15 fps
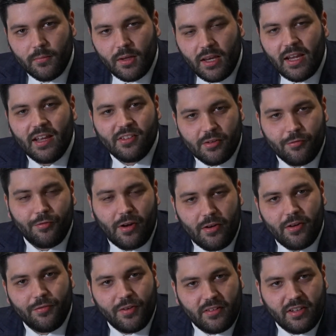It is a
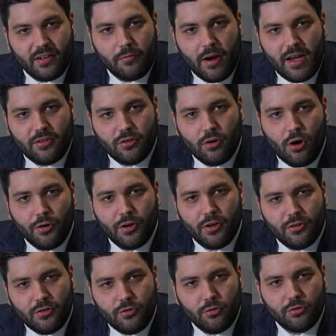very fitting way to
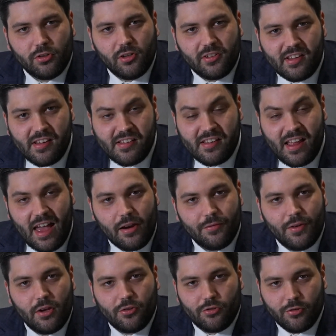honour the Nautilus's
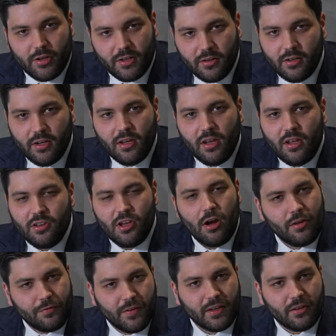anniversary. The
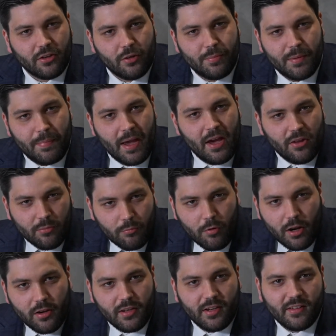only thing that could be better than
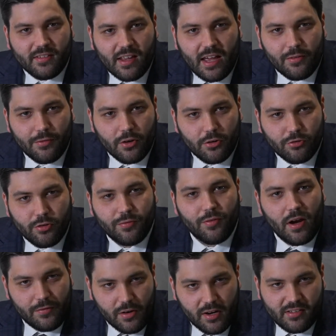one of these anniversary
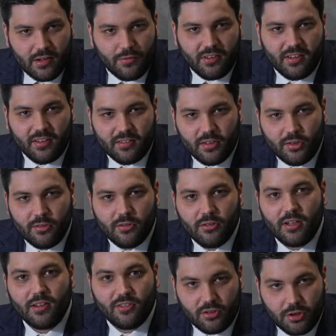
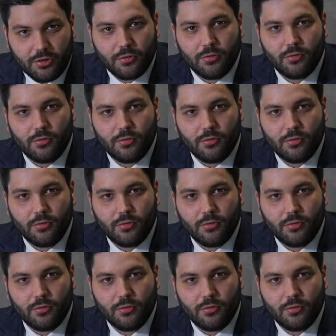5976s is two.